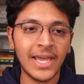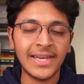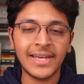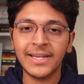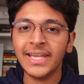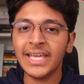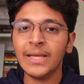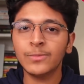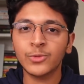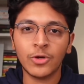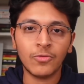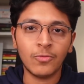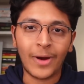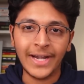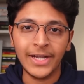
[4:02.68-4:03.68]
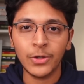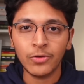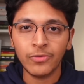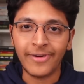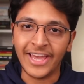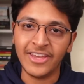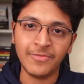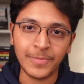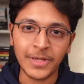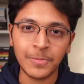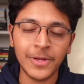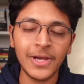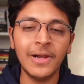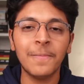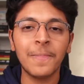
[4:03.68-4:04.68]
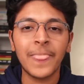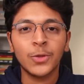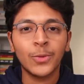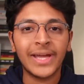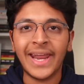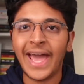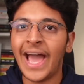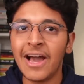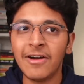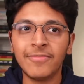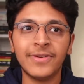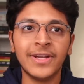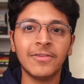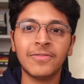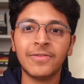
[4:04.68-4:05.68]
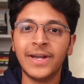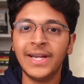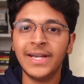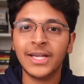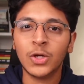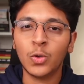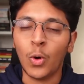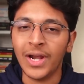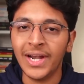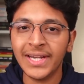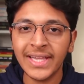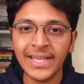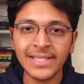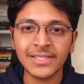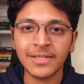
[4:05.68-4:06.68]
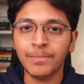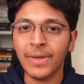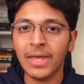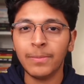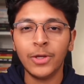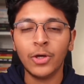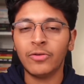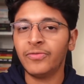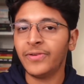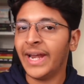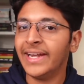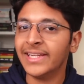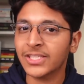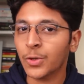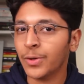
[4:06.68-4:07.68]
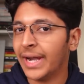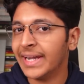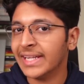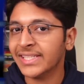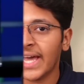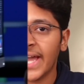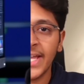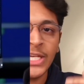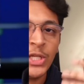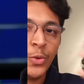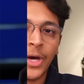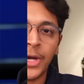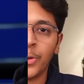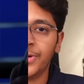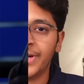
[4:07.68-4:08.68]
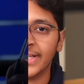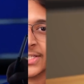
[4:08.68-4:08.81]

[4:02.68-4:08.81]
in teams of 1 to 5 people. You can have different qualities. Maybe your friend is good at design, you are good at